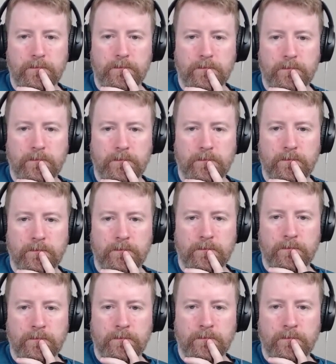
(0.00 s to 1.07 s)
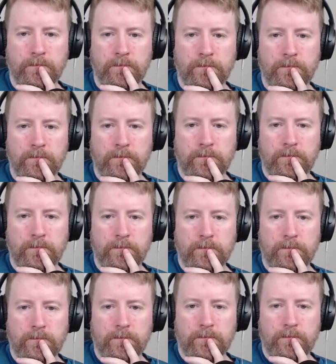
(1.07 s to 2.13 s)

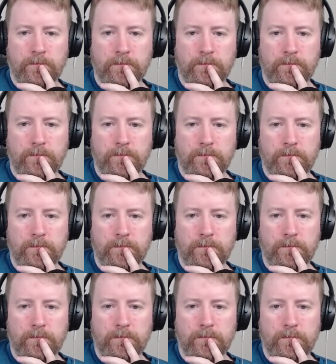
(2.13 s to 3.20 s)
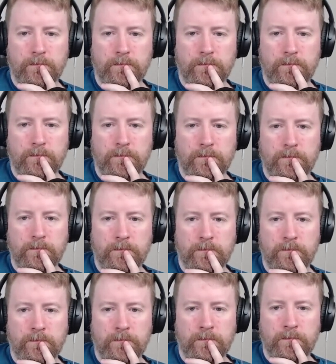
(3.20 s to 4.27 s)

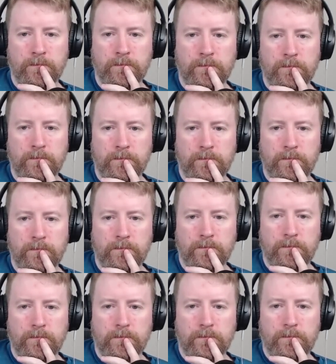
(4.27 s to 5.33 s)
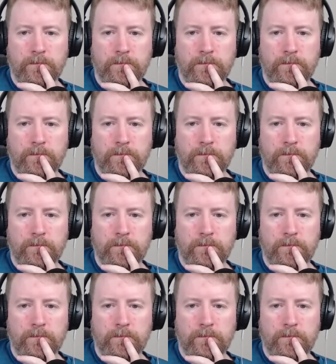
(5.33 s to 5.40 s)
(not speaking)